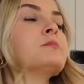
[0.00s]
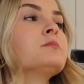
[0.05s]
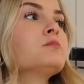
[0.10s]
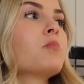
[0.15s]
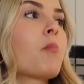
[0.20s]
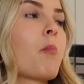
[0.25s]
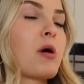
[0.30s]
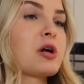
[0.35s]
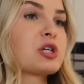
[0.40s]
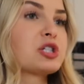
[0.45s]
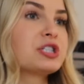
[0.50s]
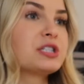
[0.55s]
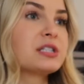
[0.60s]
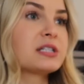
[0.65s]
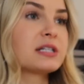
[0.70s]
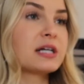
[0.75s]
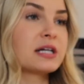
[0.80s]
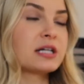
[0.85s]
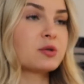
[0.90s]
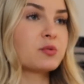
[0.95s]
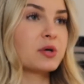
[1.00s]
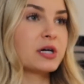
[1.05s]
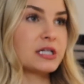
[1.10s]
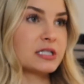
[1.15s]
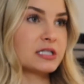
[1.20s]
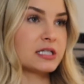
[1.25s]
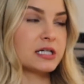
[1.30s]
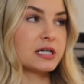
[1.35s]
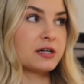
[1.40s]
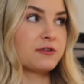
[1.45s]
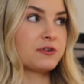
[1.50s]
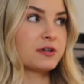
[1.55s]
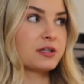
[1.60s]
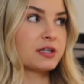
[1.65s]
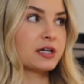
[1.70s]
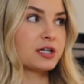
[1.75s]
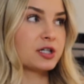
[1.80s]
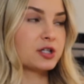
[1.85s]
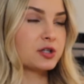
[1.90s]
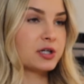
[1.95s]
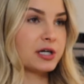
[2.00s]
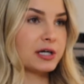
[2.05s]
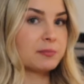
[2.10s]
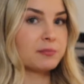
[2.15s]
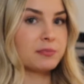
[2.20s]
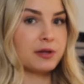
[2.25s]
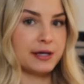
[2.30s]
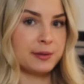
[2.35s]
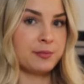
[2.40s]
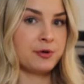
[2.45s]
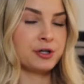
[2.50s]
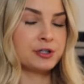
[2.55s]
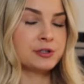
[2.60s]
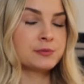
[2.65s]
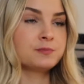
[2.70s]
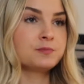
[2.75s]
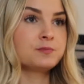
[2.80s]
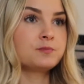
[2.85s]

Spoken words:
but she did it anyways, and I feel like you can't blame her.